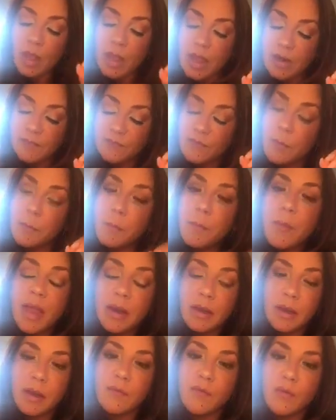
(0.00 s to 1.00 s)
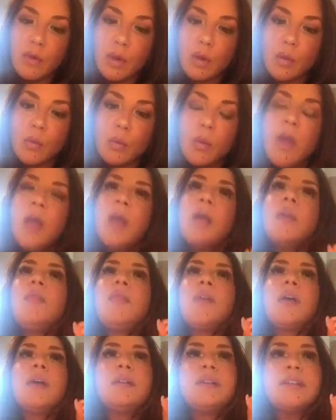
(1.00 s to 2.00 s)
And for many of you,
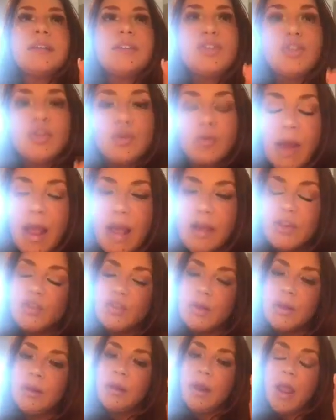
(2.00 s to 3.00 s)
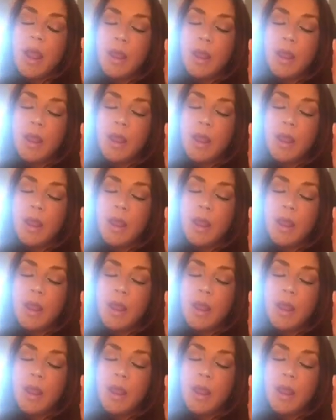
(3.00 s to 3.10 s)
the distraction